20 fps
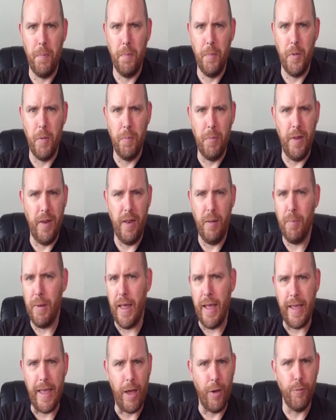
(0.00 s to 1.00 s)
completely
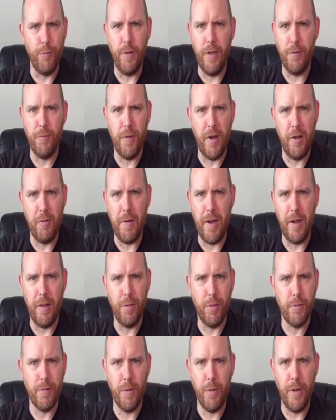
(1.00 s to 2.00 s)
black outfit, running around
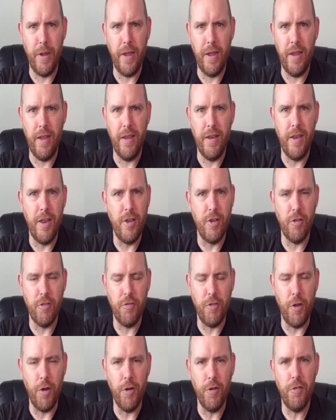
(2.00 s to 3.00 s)
and throwing ninja
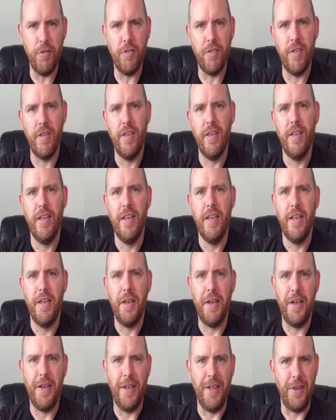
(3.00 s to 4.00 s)
stars?
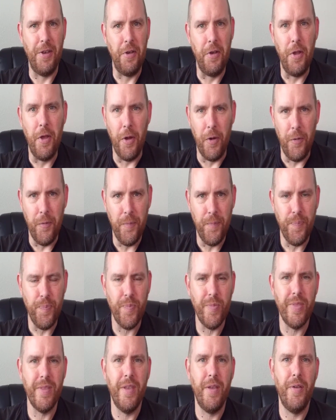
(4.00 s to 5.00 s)
No.
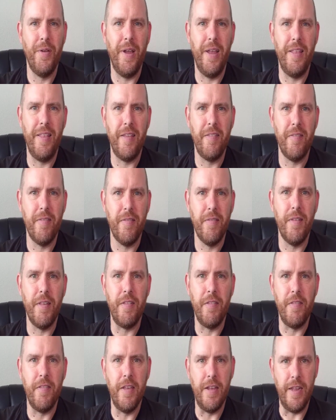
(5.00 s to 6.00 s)
All right, that's
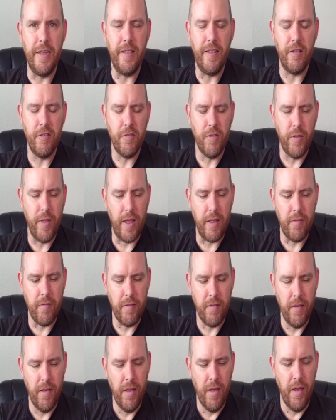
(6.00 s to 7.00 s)
silly.
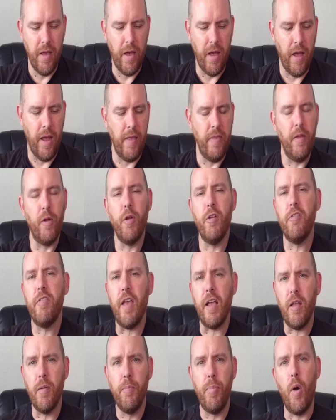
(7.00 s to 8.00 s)
And there is
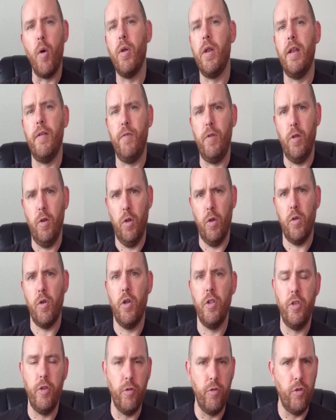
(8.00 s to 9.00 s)
that component. If you look
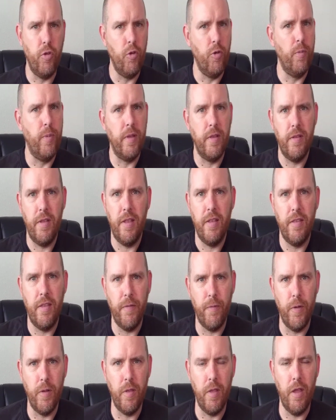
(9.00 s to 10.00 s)
on YouTube and
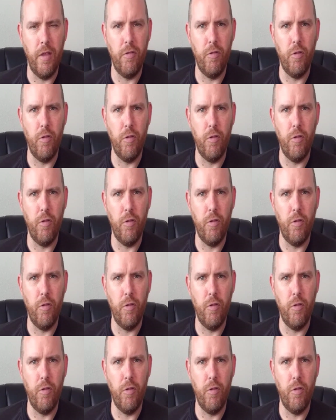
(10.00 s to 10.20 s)
different things,